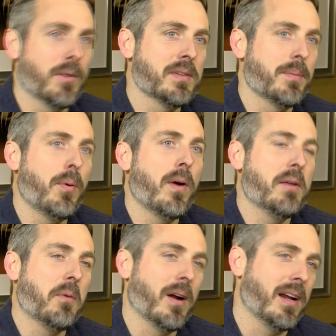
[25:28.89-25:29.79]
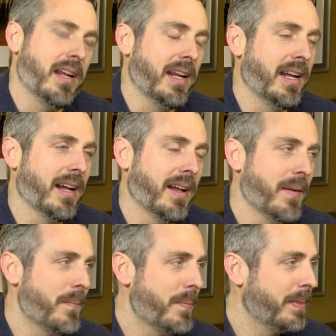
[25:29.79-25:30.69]
was a point where he
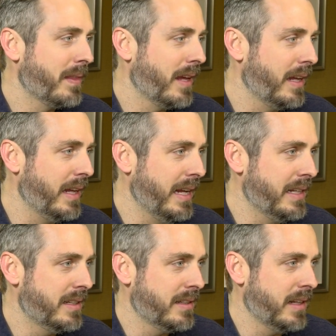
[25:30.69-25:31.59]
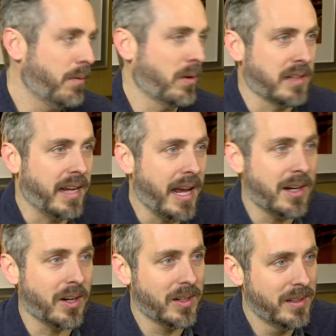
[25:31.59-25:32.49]
worked at
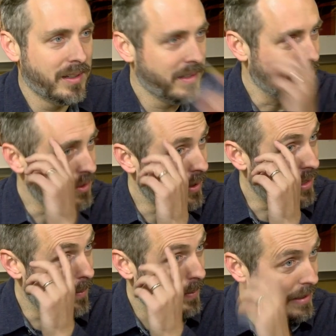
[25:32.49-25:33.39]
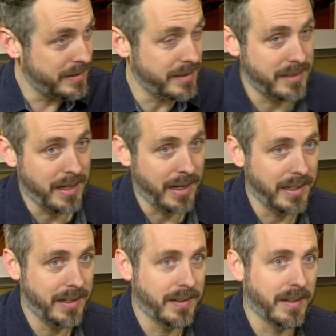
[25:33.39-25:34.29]
Kenner, a toy company in
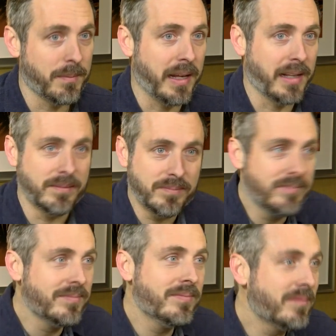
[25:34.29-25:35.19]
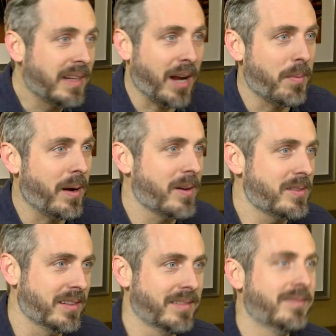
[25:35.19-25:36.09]
Cincinnati that made Care
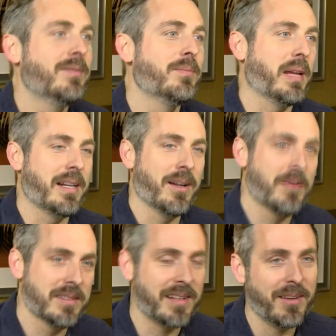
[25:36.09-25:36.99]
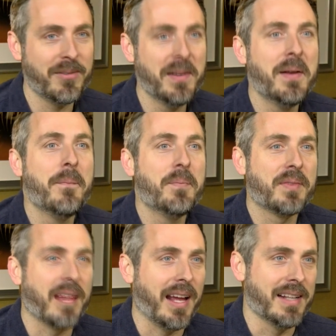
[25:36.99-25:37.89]
Bears and Play-Doh and stuff.
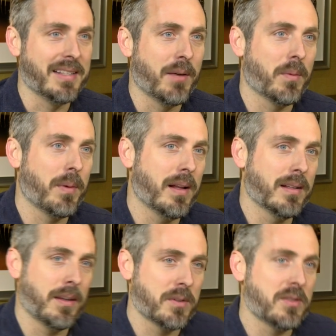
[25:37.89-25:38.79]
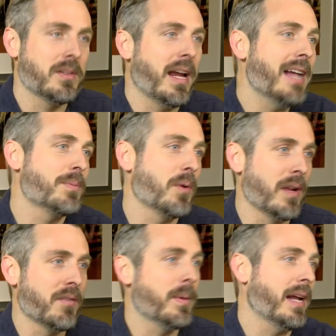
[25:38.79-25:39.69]
And they were sold to Hasbro,
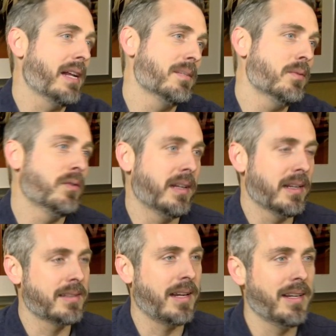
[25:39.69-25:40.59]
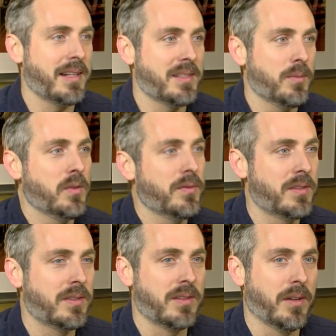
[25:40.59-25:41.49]
and everybody had to move. And he decided not to move
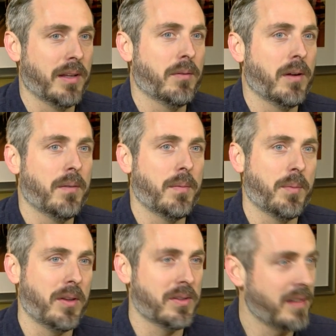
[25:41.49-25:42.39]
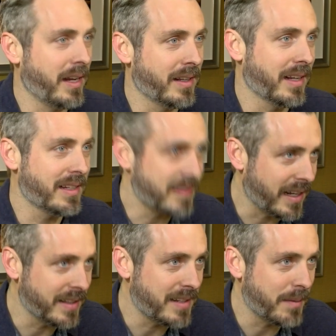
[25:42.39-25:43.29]
so that my brothers and I could like
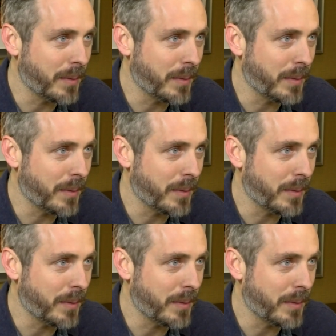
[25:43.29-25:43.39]
stay in the same